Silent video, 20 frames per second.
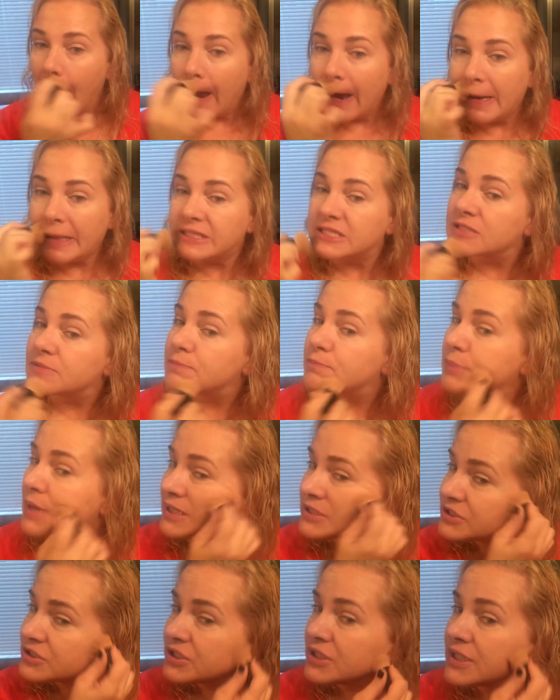
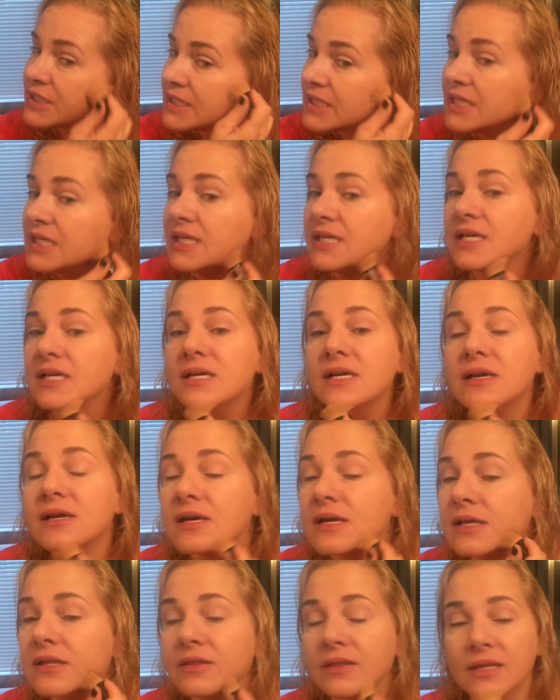especially,
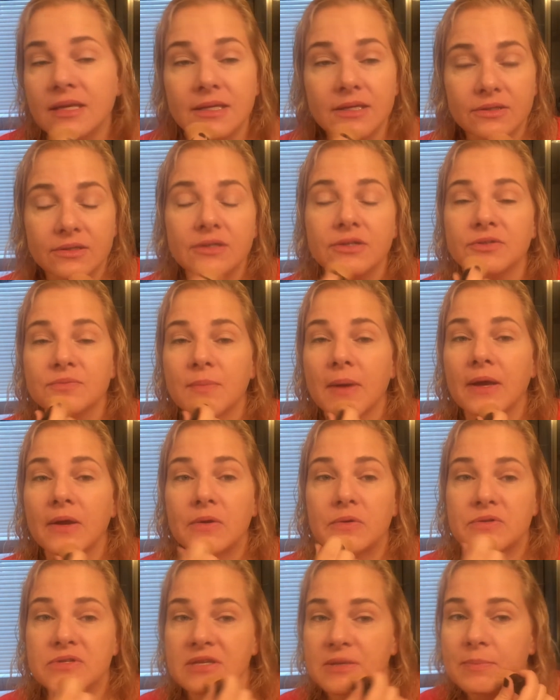here's my
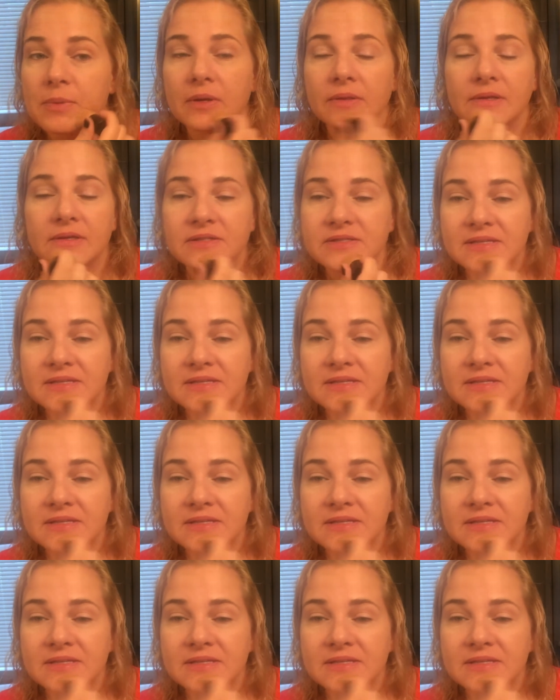own tip on this.